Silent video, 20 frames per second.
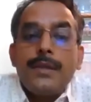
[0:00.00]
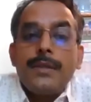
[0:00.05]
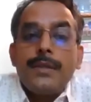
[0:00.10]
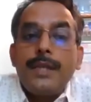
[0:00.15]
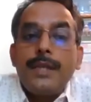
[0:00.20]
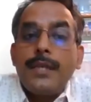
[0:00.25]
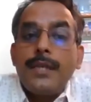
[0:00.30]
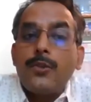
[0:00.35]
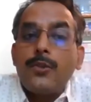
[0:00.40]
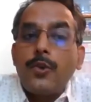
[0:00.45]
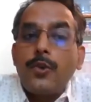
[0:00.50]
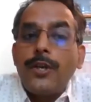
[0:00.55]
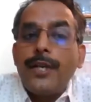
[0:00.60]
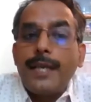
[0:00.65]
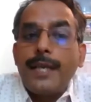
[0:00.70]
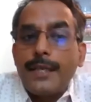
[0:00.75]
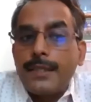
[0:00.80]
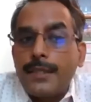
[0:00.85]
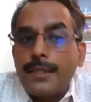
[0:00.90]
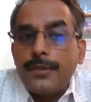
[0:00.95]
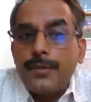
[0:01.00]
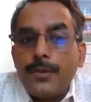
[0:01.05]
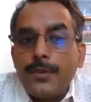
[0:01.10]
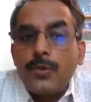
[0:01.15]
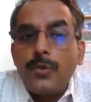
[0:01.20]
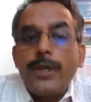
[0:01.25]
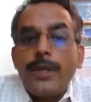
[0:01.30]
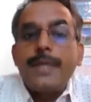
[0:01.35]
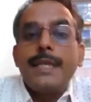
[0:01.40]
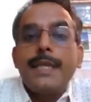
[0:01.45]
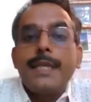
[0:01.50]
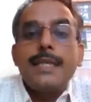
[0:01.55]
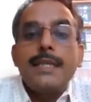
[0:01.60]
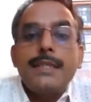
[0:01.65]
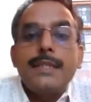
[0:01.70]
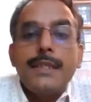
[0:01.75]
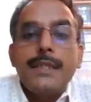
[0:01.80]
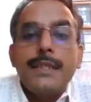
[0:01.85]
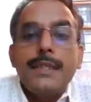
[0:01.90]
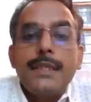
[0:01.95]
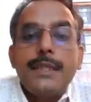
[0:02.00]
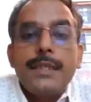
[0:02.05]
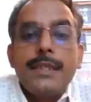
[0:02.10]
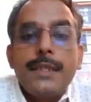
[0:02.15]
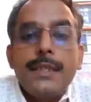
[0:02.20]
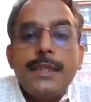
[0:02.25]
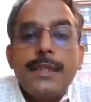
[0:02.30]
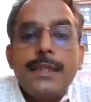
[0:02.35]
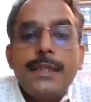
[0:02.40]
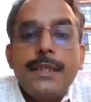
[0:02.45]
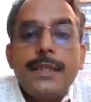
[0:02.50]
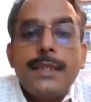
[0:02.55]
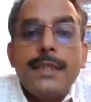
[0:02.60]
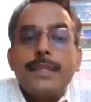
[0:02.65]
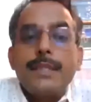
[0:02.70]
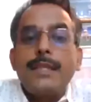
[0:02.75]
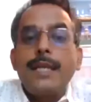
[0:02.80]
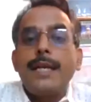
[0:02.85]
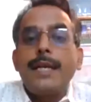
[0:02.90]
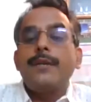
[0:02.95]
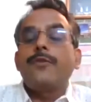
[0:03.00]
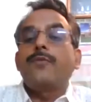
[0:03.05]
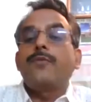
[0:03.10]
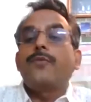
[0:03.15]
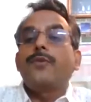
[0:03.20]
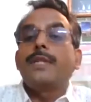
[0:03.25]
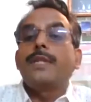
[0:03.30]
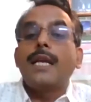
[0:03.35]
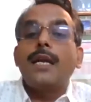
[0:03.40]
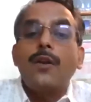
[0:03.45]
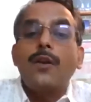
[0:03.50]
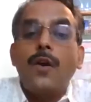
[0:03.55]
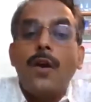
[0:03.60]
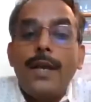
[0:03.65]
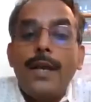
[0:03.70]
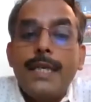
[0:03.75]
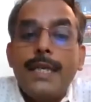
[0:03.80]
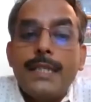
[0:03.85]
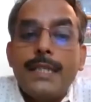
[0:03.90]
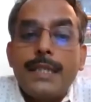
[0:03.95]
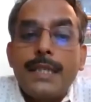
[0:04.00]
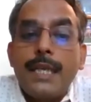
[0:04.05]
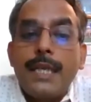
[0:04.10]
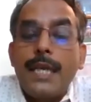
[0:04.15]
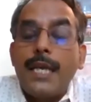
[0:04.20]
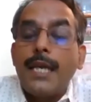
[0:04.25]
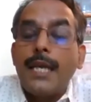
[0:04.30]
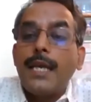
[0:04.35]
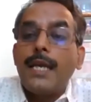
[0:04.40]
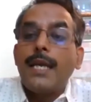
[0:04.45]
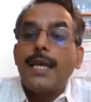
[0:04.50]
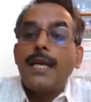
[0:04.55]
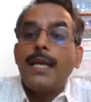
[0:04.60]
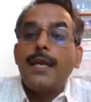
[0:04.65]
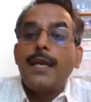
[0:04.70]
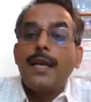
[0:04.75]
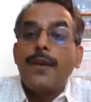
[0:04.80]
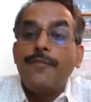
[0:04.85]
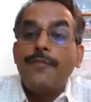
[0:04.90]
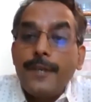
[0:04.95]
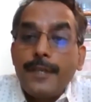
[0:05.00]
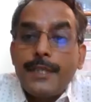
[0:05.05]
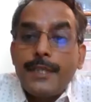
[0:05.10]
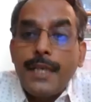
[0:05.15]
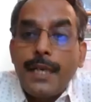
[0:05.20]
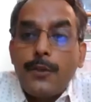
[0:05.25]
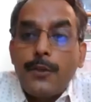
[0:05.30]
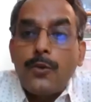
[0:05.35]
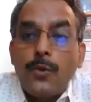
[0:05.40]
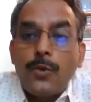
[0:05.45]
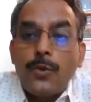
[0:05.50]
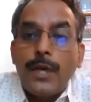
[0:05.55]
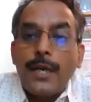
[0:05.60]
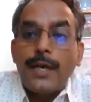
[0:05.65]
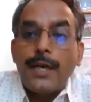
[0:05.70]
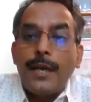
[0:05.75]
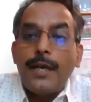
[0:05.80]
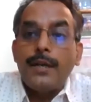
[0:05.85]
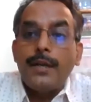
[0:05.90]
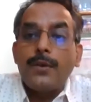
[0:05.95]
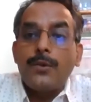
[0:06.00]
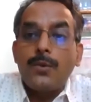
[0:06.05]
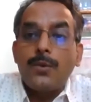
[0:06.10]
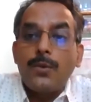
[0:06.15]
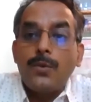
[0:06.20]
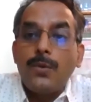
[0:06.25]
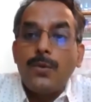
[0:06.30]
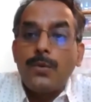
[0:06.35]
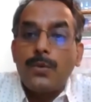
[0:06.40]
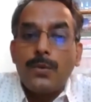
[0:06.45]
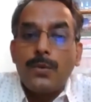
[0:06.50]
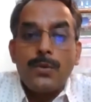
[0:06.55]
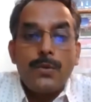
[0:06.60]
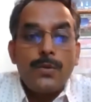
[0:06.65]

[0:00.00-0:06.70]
There are twin tests. Twin test says that whether law is efficient to control, to